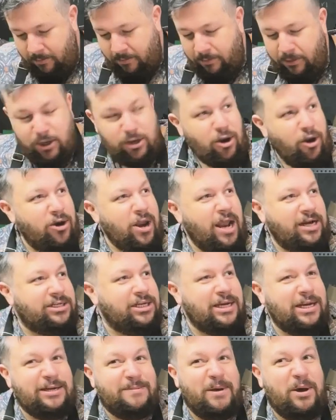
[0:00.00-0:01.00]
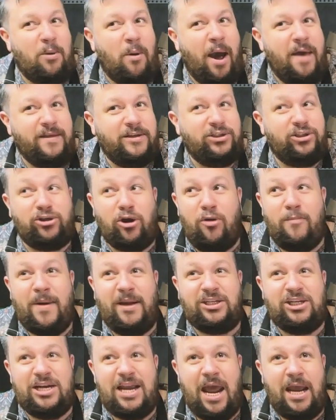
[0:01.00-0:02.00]
You don't actually need to be quiet. There's so
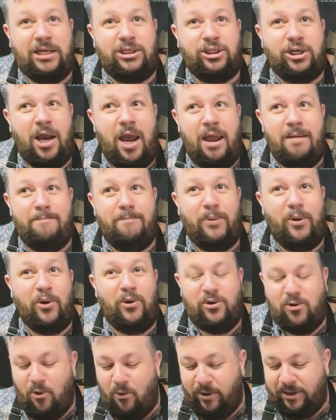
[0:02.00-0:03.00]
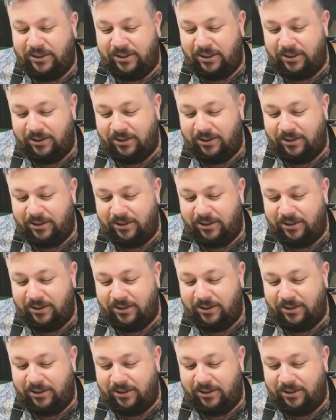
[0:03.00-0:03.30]
much nature and bird noises.